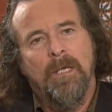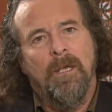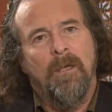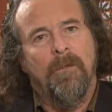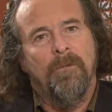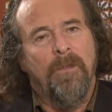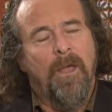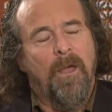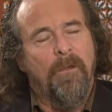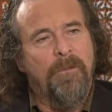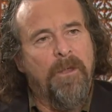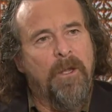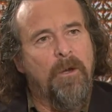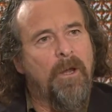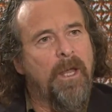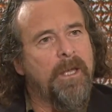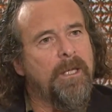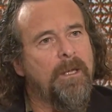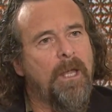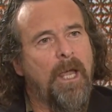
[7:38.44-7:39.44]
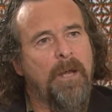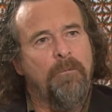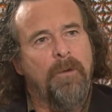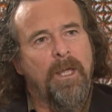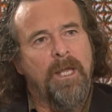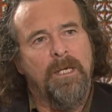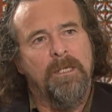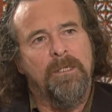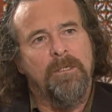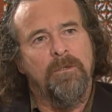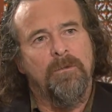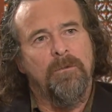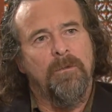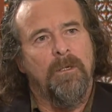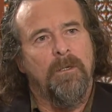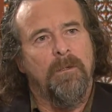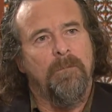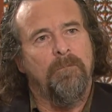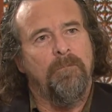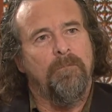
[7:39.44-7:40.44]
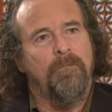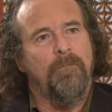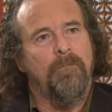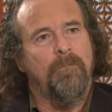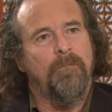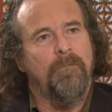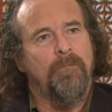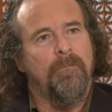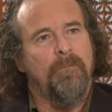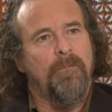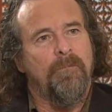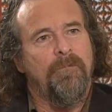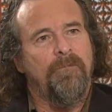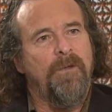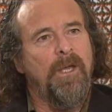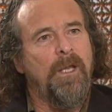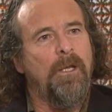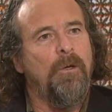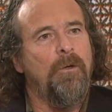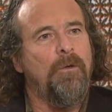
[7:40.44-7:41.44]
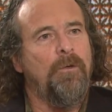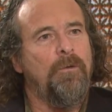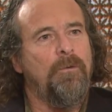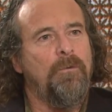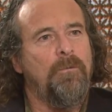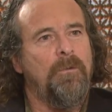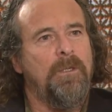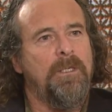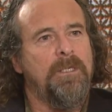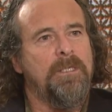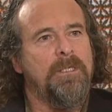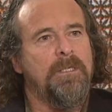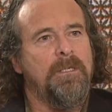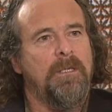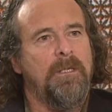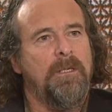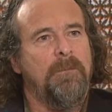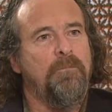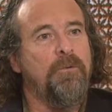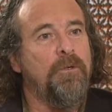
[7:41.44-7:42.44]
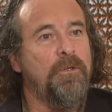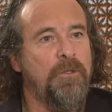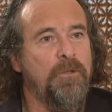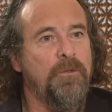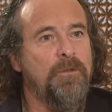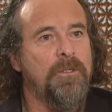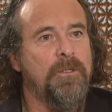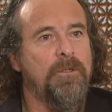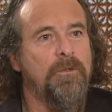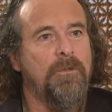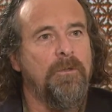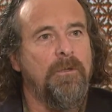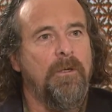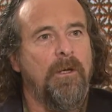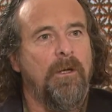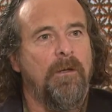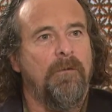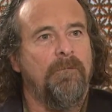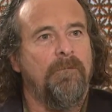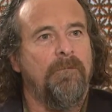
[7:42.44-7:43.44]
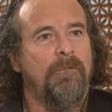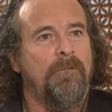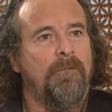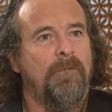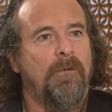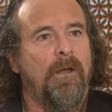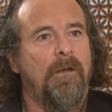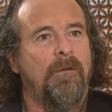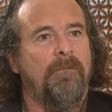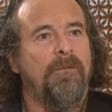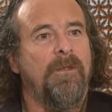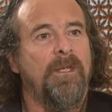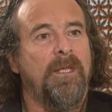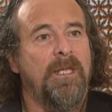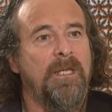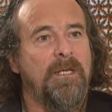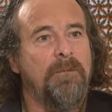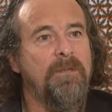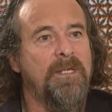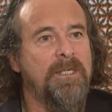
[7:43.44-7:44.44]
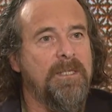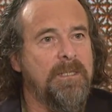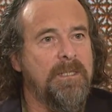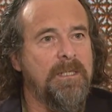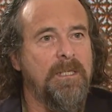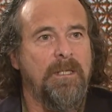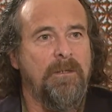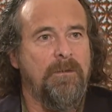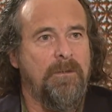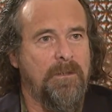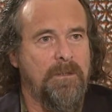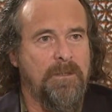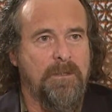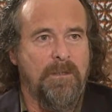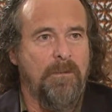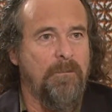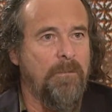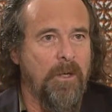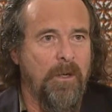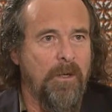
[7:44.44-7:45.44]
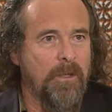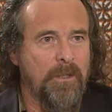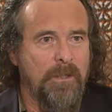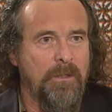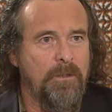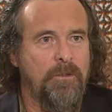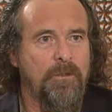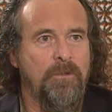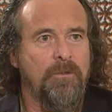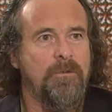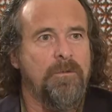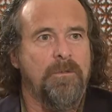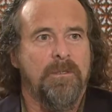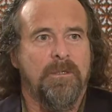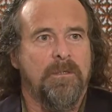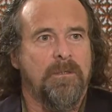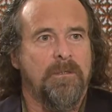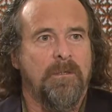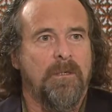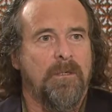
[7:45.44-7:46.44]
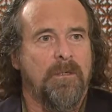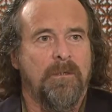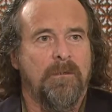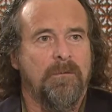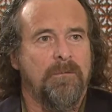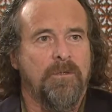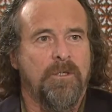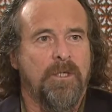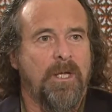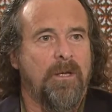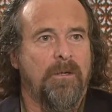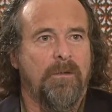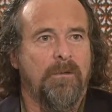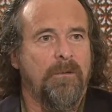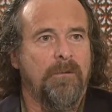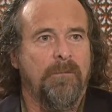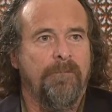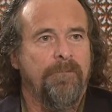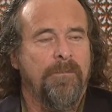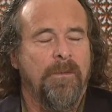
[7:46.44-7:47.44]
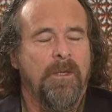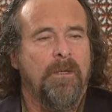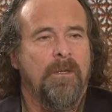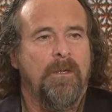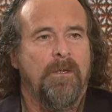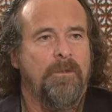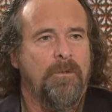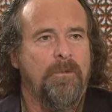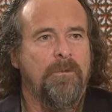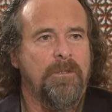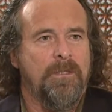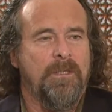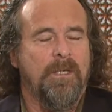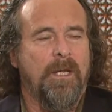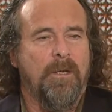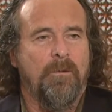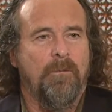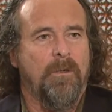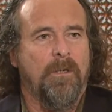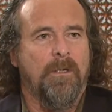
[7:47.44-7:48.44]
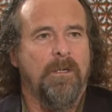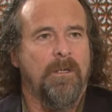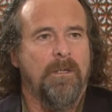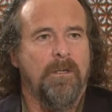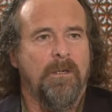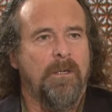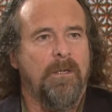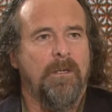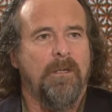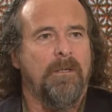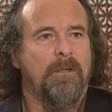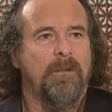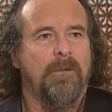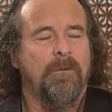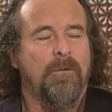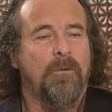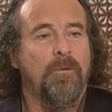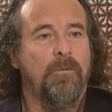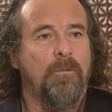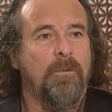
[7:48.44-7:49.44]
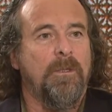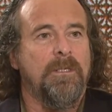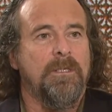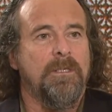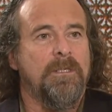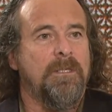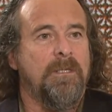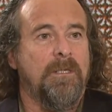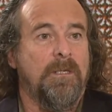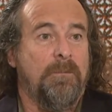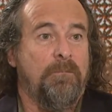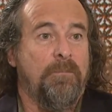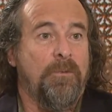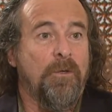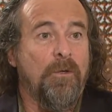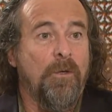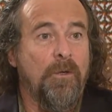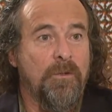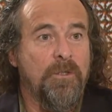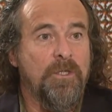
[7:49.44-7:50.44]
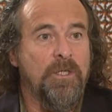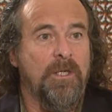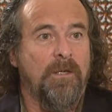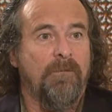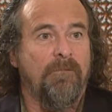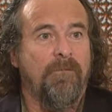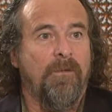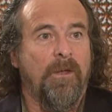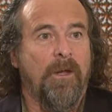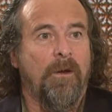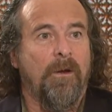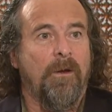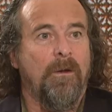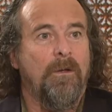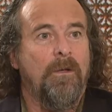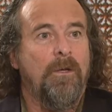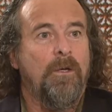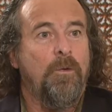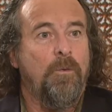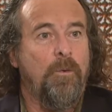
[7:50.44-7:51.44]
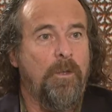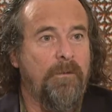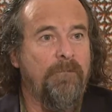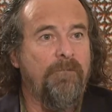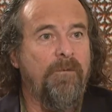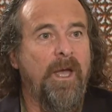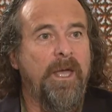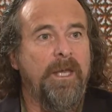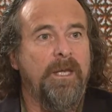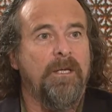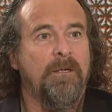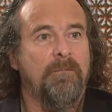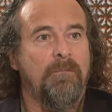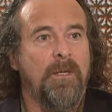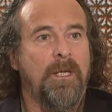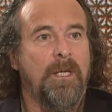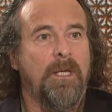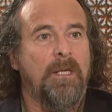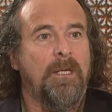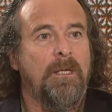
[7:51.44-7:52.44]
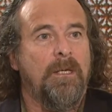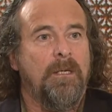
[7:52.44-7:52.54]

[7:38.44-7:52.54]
Now there I ran into a fellow who was the producer of the NBC, that's the American news channel, news network, who was the bureau chief there, who invited me